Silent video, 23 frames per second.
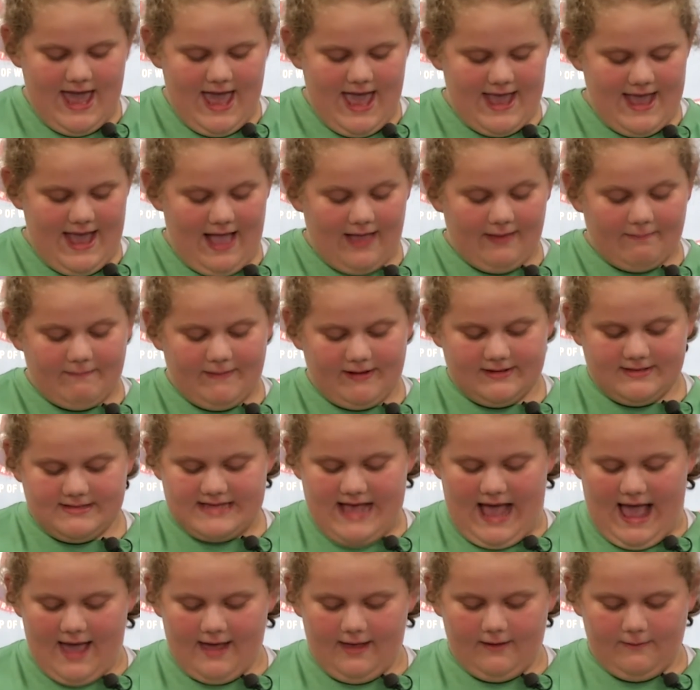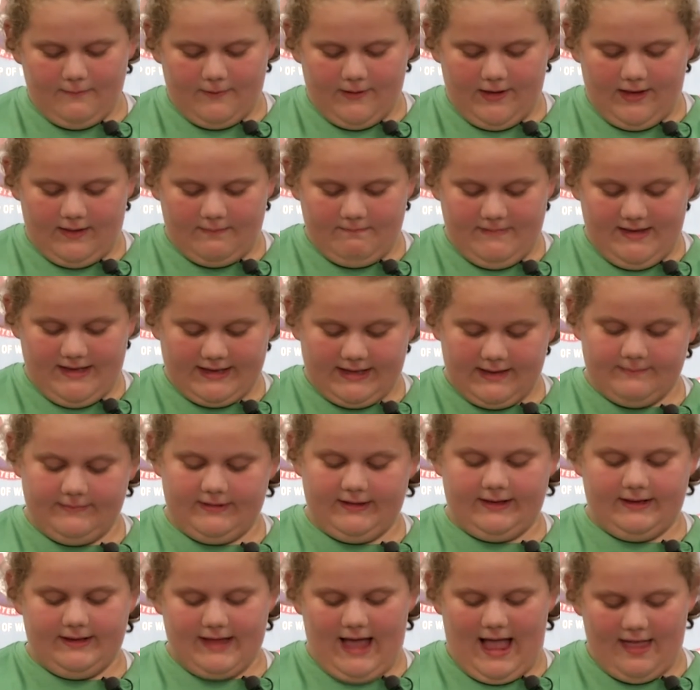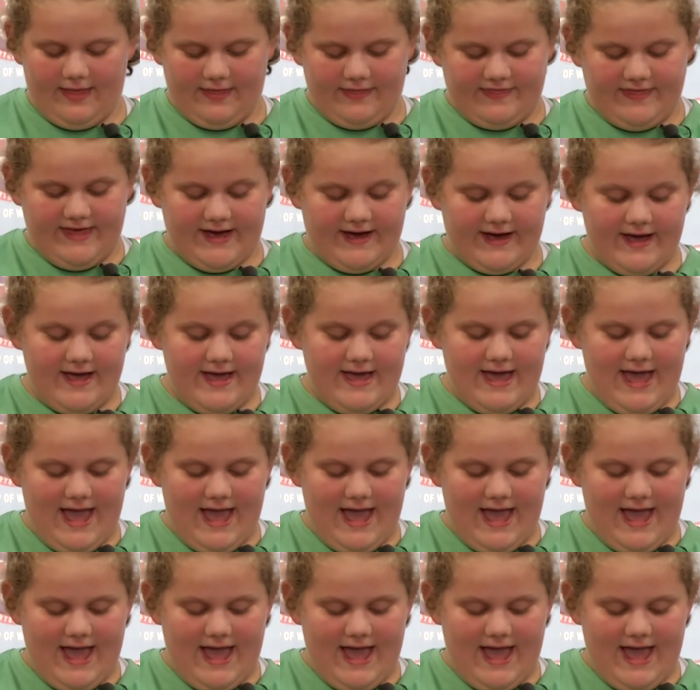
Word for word: and help our entire world become healthier